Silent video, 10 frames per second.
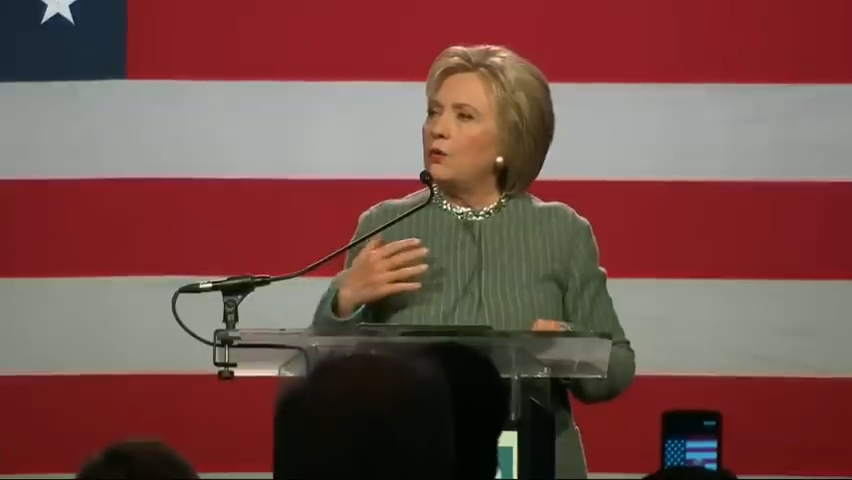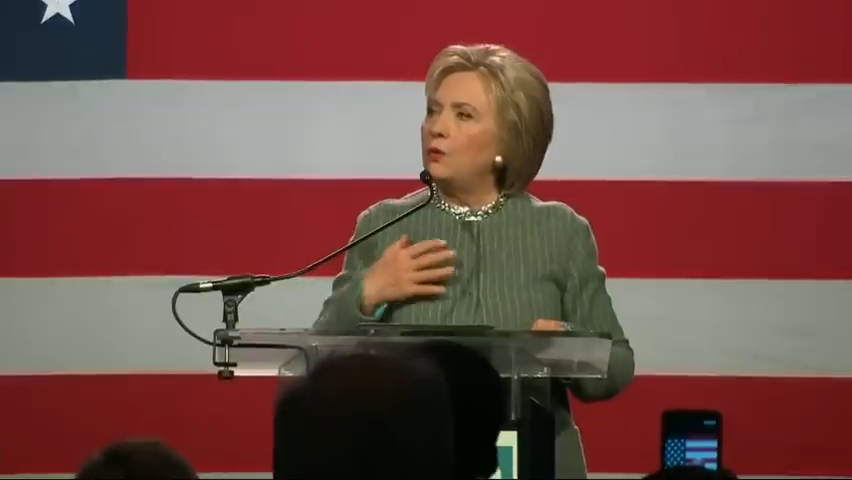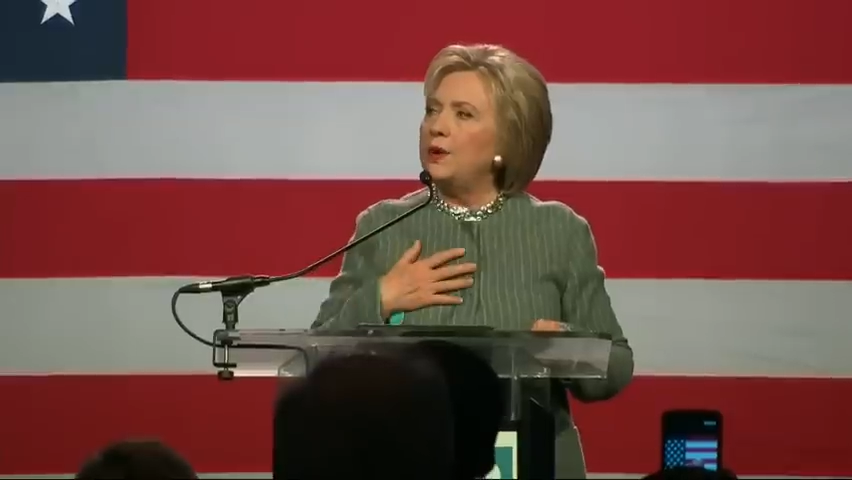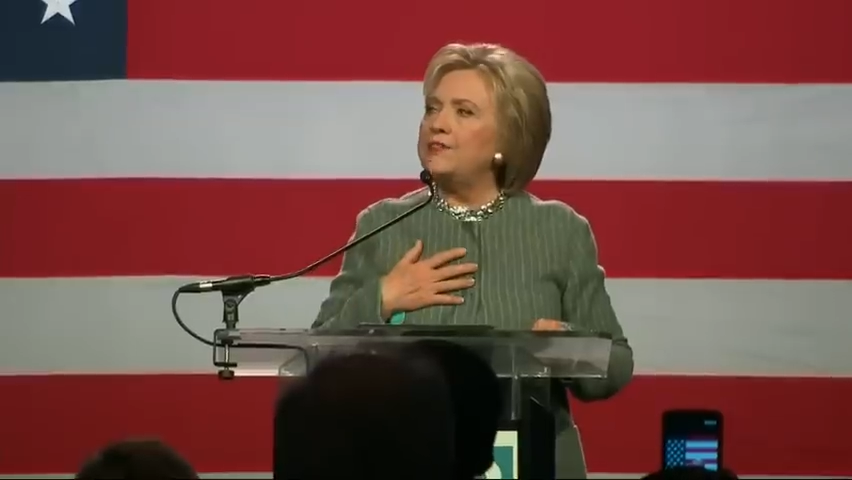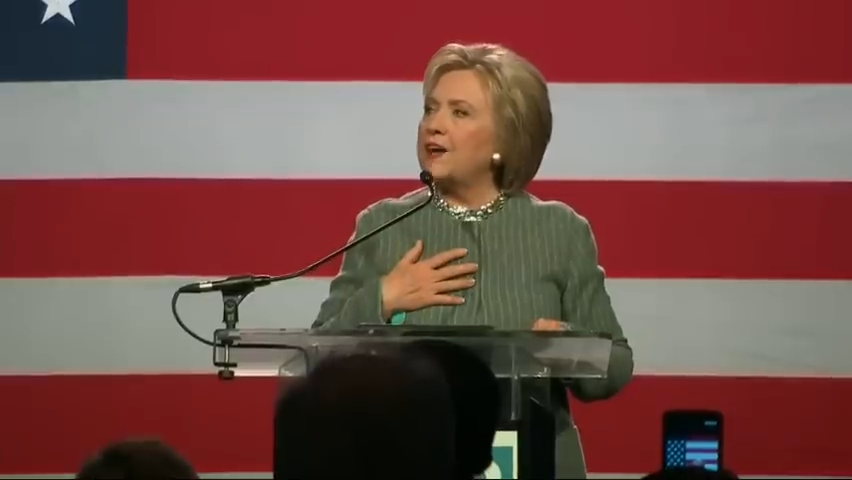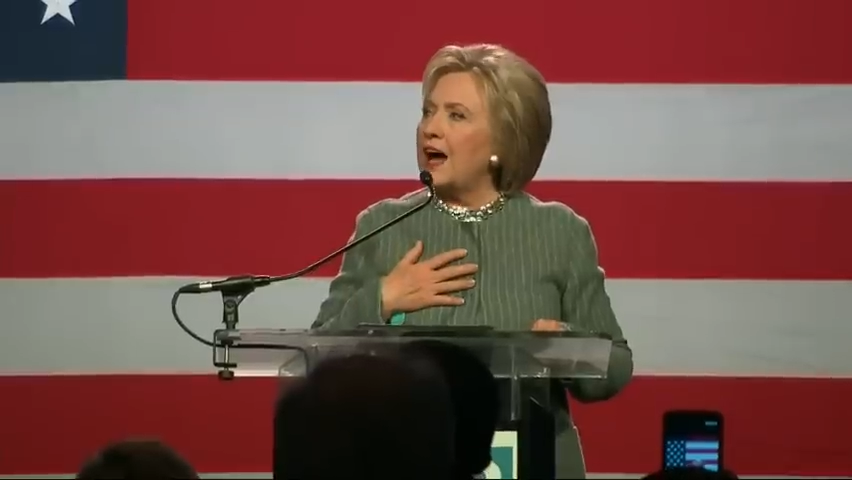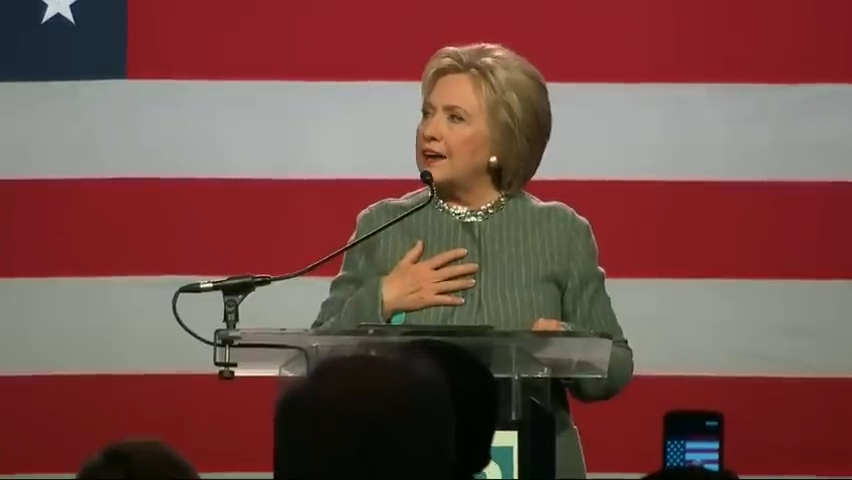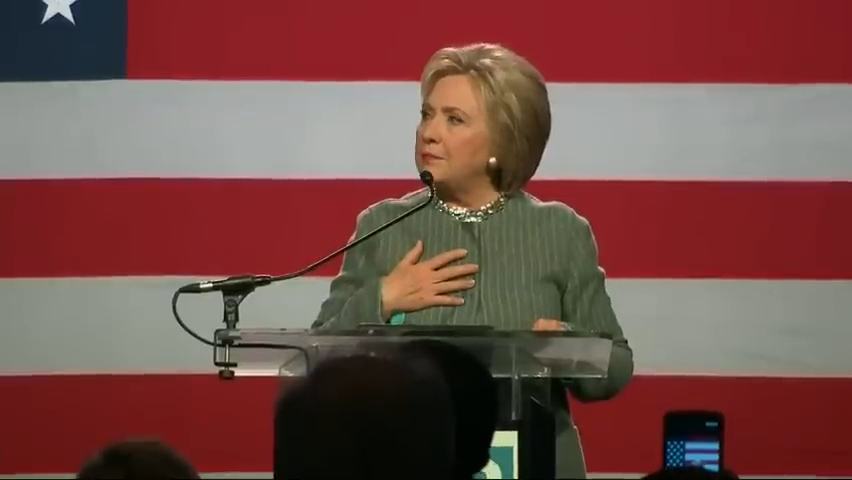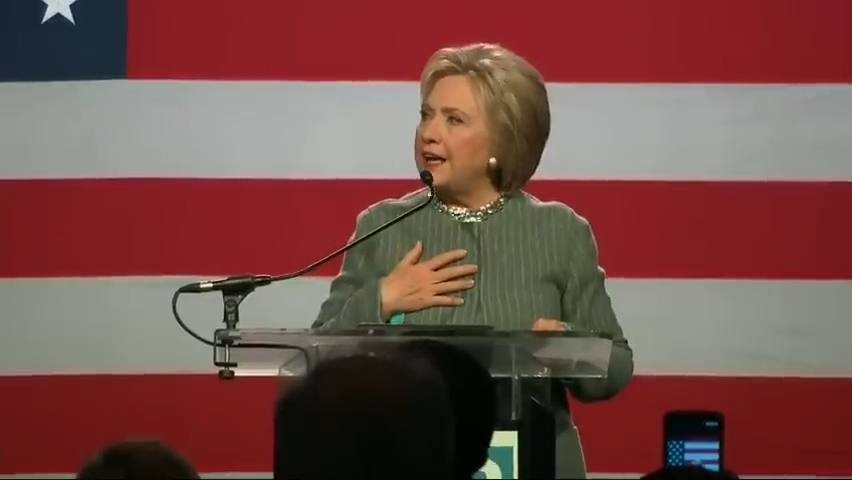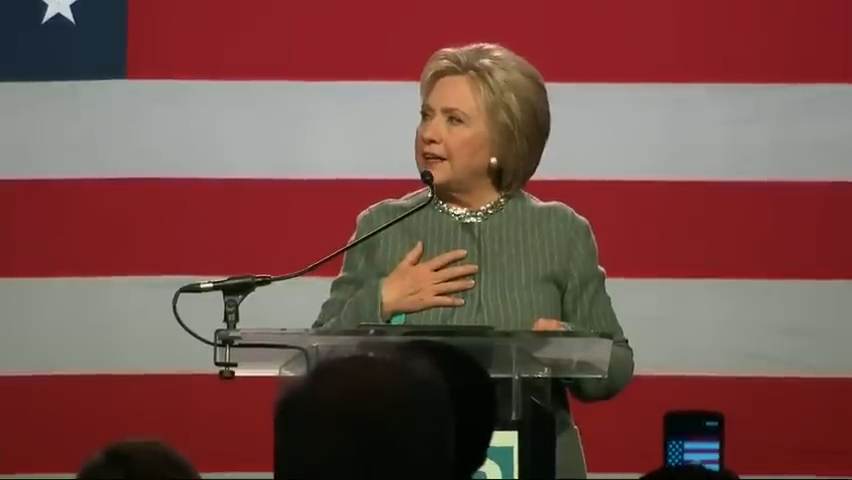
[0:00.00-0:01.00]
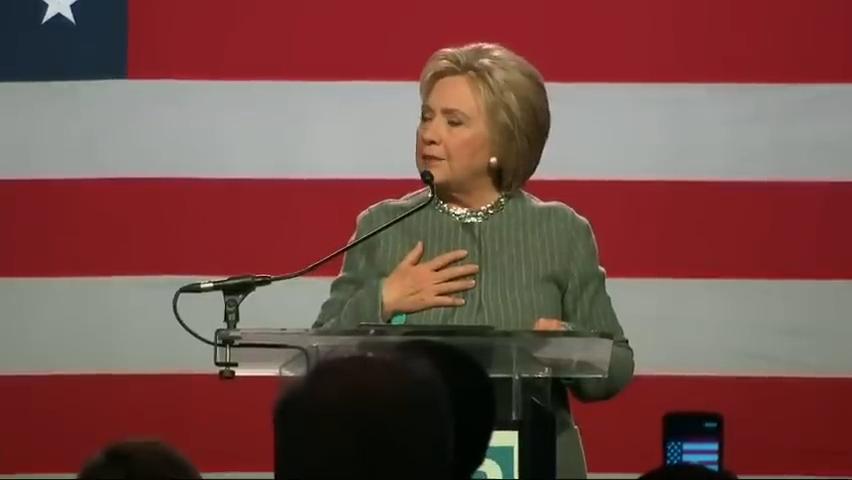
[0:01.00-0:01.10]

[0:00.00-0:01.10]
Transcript: We've got to make